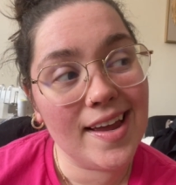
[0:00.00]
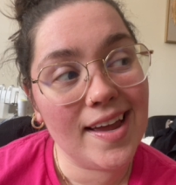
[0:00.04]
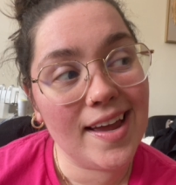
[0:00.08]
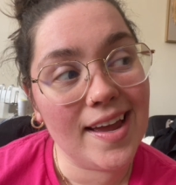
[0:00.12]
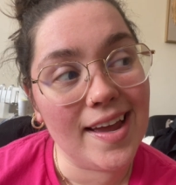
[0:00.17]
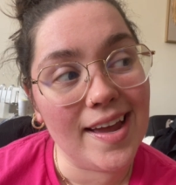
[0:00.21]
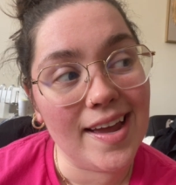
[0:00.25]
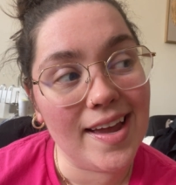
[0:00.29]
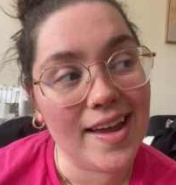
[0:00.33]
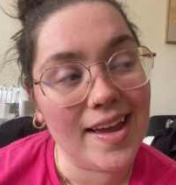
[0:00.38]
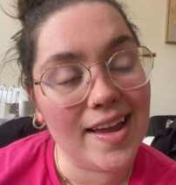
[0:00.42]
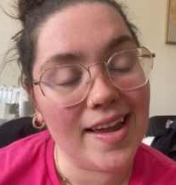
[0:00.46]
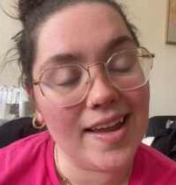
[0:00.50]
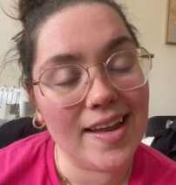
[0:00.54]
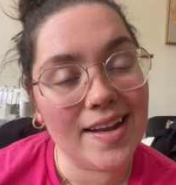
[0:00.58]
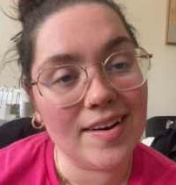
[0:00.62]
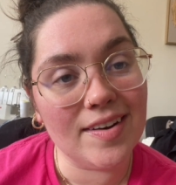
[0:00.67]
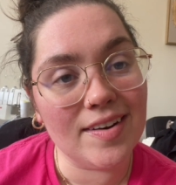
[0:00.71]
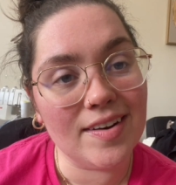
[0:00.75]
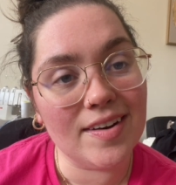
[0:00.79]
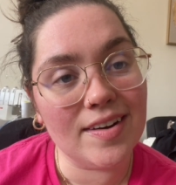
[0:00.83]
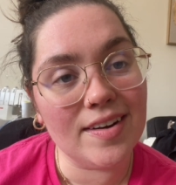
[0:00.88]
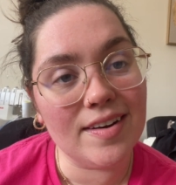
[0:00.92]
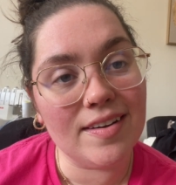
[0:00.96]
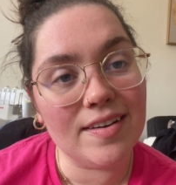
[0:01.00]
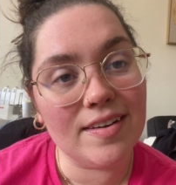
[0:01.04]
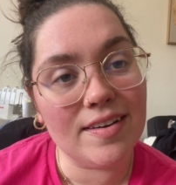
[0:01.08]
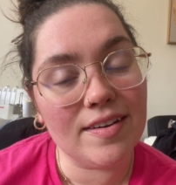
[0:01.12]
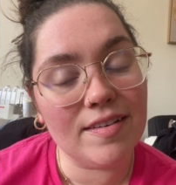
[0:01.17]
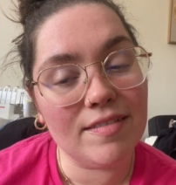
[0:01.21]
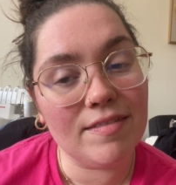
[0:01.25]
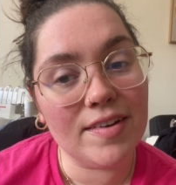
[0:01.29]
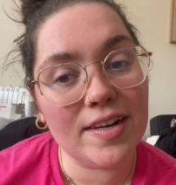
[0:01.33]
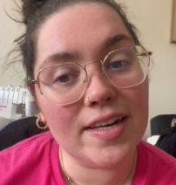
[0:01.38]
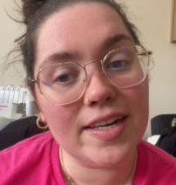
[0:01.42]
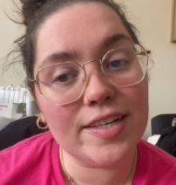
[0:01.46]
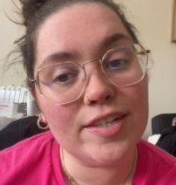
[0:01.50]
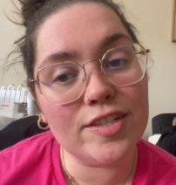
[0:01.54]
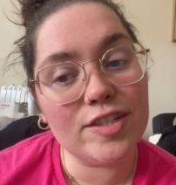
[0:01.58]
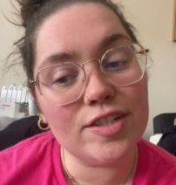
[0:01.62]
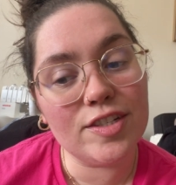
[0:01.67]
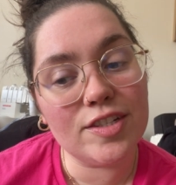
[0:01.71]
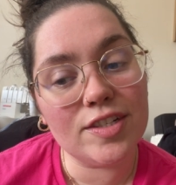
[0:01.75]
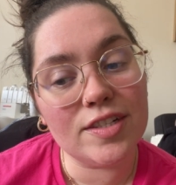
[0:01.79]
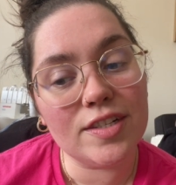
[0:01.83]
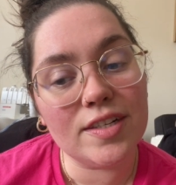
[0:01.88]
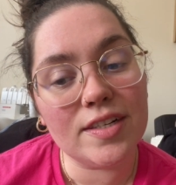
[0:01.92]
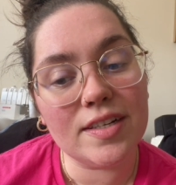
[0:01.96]
and finish
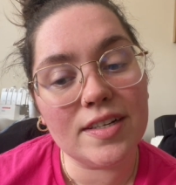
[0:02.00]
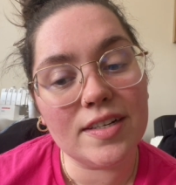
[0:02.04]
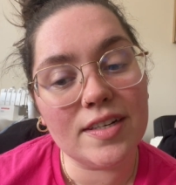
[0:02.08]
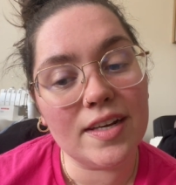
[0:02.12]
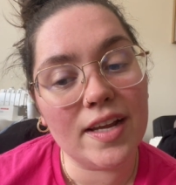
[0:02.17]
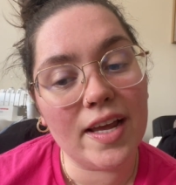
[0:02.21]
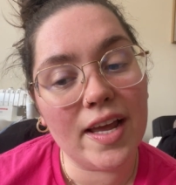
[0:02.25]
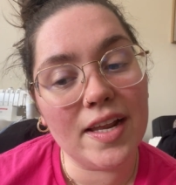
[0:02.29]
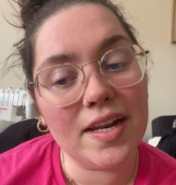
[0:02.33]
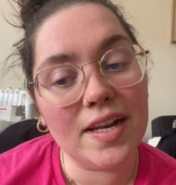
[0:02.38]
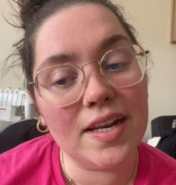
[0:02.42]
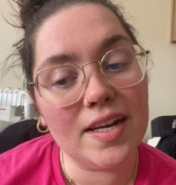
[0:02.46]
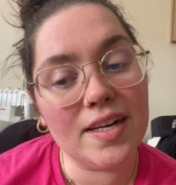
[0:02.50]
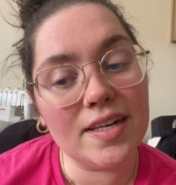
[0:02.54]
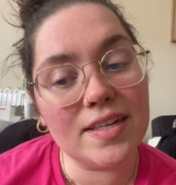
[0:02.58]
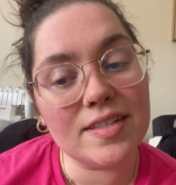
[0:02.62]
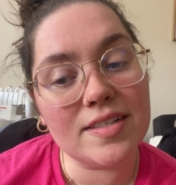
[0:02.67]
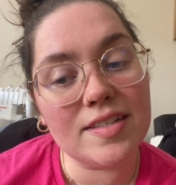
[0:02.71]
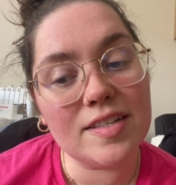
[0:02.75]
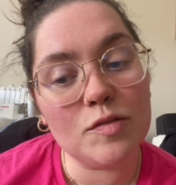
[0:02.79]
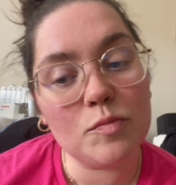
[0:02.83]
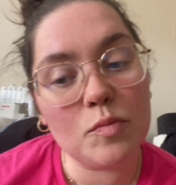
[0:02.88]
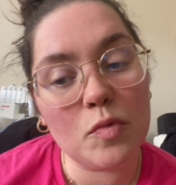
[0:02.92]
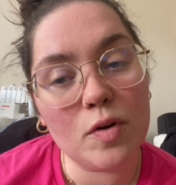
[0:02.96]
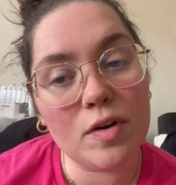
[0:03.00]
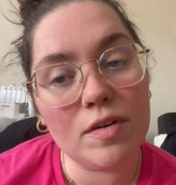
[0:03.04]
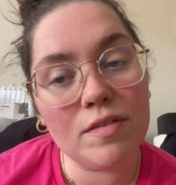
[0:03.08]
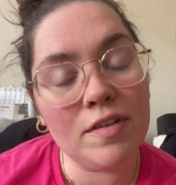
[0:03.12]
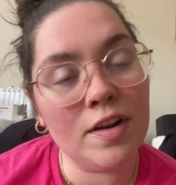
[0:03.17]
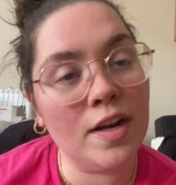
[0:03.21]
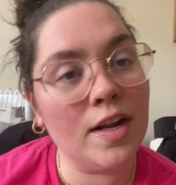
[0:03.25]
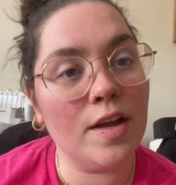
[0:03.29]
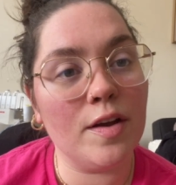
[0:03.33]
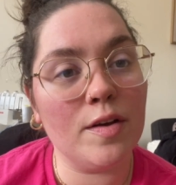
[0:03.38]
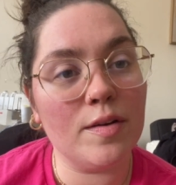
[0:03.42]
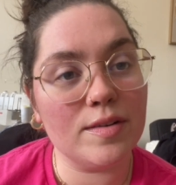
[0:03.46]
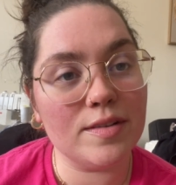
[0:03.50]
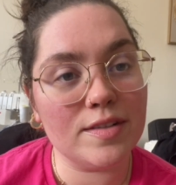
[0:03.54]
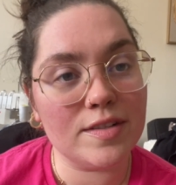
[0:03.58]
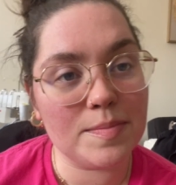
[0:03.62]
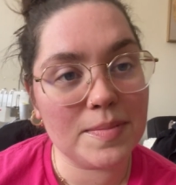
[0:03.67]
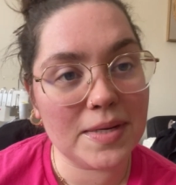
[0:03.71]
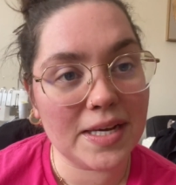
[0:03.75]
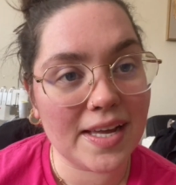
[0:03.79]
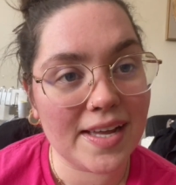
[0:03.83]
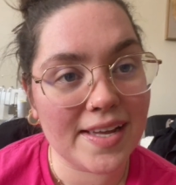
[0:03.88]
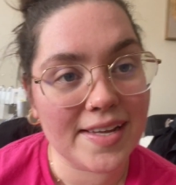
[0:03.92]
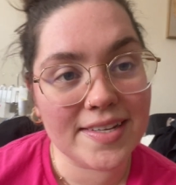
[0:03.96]
editing some more videos
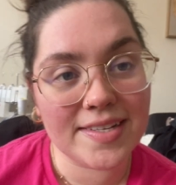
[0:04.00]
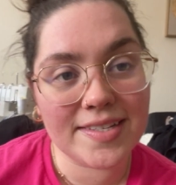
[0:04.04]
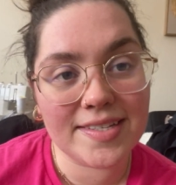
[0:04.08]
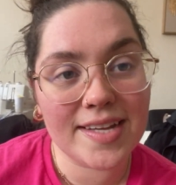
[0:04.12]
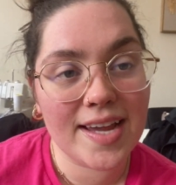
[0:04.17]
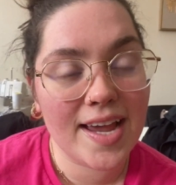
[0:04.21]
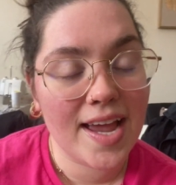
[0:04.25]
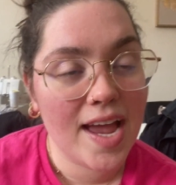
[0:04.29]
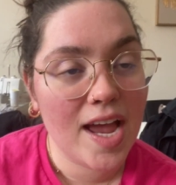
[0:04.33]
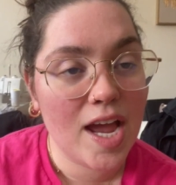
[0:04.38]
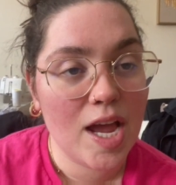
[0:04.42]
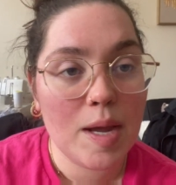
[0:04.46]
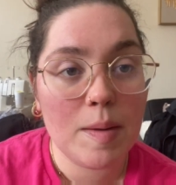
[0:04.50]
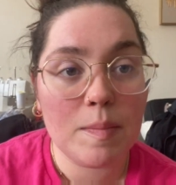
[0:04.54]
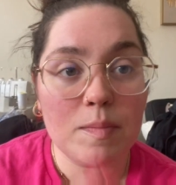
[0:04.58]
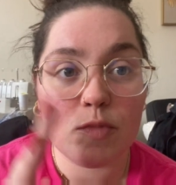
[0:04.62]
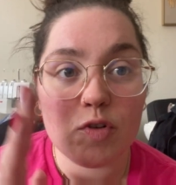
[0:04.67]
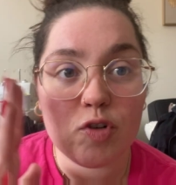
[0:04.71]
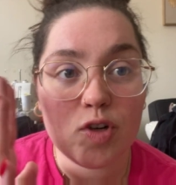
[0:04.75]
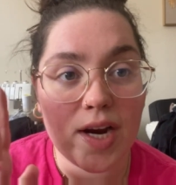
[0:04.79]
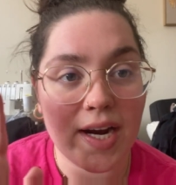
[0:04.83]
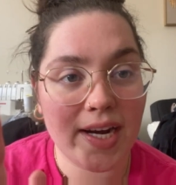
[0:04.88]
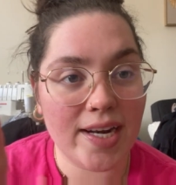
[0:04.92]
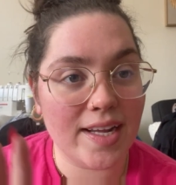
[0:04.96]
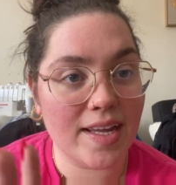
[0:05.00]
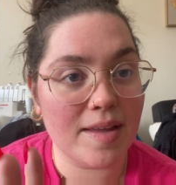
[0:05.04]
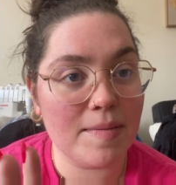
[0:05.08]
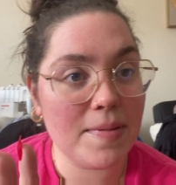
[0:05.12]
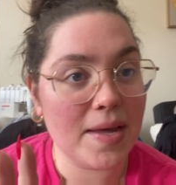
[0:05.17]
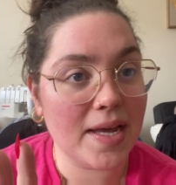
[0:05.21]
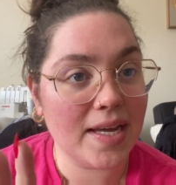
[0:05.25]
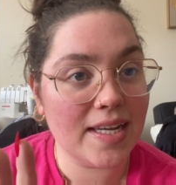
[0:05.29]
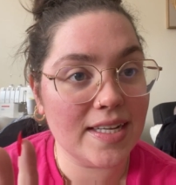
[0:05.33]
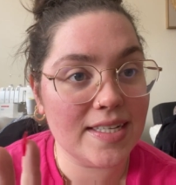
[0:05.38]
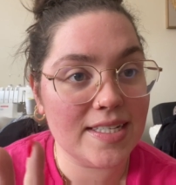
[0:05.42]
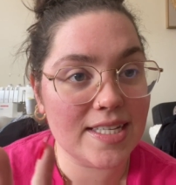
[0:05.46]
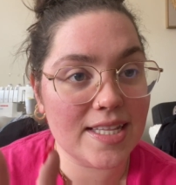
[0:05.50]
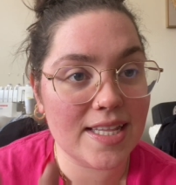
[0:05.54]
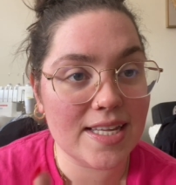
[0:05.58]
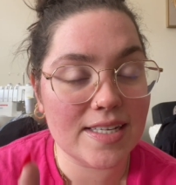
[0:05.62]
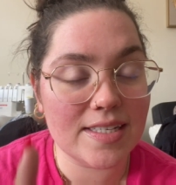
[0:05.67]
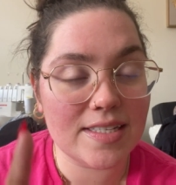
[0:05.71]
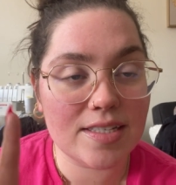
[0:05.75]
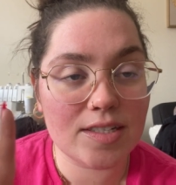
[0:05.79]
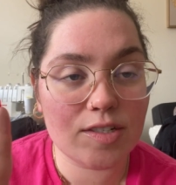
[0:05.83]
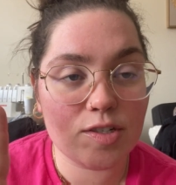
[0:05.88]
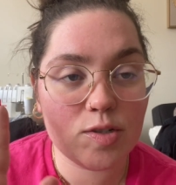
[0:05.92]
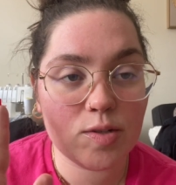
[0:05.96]
because I'm trying to get back into
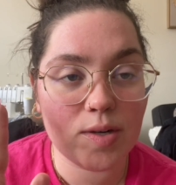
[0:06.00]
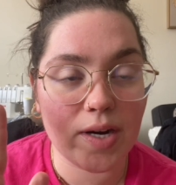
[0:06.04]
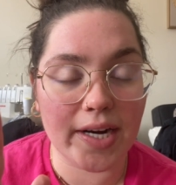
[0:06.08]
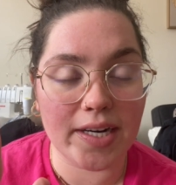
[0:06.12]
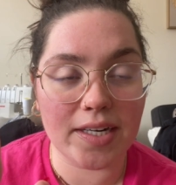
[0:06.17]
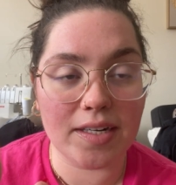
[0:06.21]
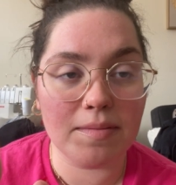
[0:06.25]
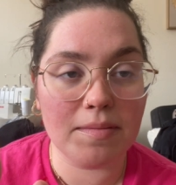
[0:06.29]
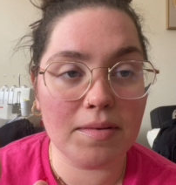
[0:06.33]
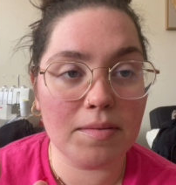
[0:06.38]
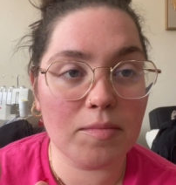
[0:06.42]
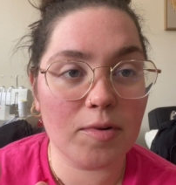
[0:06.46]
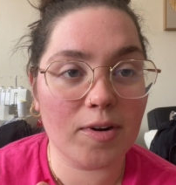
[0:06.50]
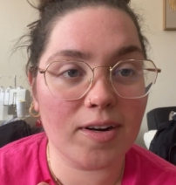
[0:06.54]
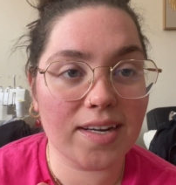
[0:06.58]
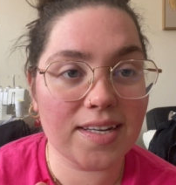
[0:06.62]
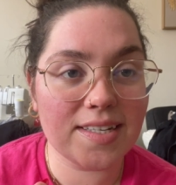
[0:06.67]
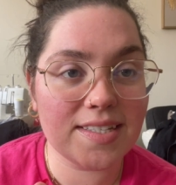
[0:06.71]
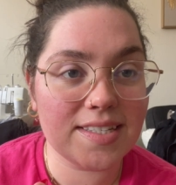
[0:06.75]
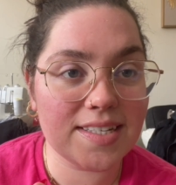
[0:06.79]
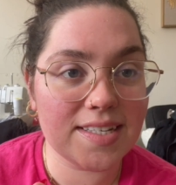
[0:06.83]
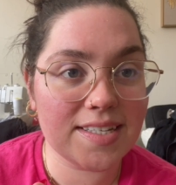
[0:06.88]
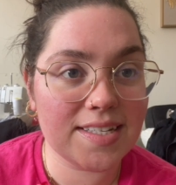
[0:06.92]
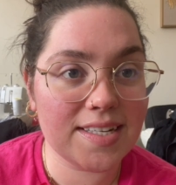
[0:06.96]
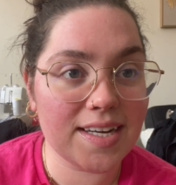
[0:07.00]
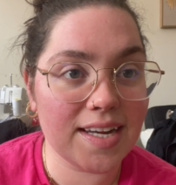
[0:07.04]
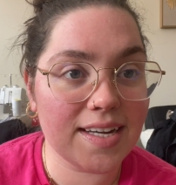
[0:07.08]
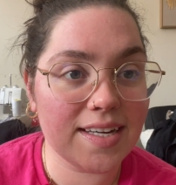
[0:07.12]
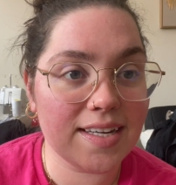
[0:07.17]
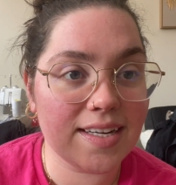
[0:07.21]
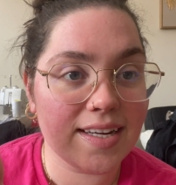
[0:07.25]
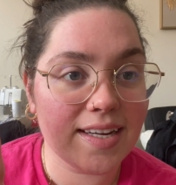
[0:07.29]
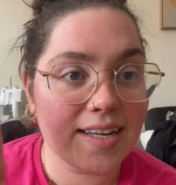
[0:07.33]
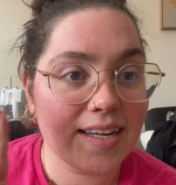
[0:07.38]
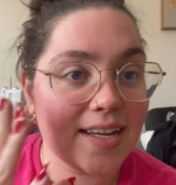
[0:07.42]
this, trying to be more consistent